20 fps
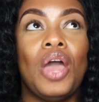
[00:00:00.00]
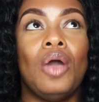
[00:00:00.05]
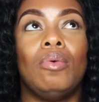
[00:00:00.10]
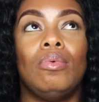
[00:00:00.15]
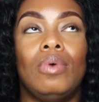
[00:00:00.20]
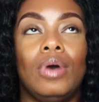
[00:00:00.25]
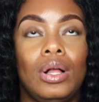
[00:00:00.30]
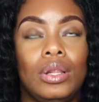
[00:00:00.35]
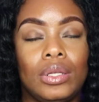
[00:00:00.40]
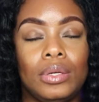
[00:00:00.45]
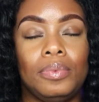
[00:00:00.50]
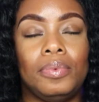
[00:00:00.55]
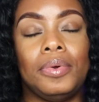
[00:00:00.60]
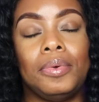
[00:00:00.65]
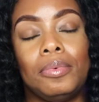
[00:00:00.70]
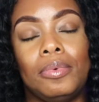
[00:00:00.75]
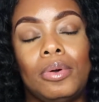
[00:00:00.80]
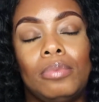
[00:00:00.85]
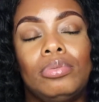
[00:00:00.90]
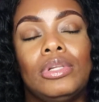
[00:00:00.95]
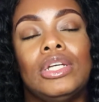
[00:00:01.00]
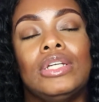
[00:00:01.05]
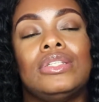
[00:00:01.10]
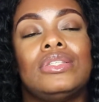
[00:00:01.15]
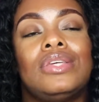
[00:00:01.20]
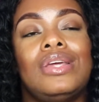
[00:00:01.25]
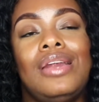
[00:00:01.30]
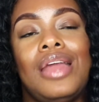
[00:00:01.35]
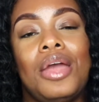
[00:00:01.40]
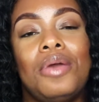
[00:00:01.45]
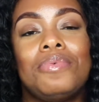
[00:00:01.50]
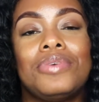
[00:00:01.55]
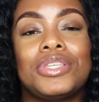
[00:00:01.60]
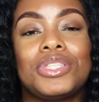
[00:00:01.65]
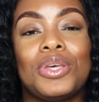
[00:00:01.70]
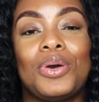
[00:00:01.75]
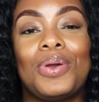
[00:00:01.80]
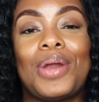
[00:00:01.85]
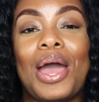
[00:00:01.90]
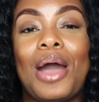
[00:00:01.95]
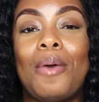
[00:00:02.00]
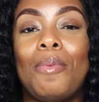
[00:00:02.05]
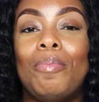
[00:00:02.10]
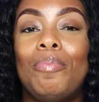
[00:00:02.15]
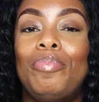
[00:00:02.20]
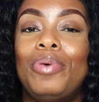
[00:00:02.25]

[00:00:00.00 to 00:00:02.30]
one place, and they were sold out.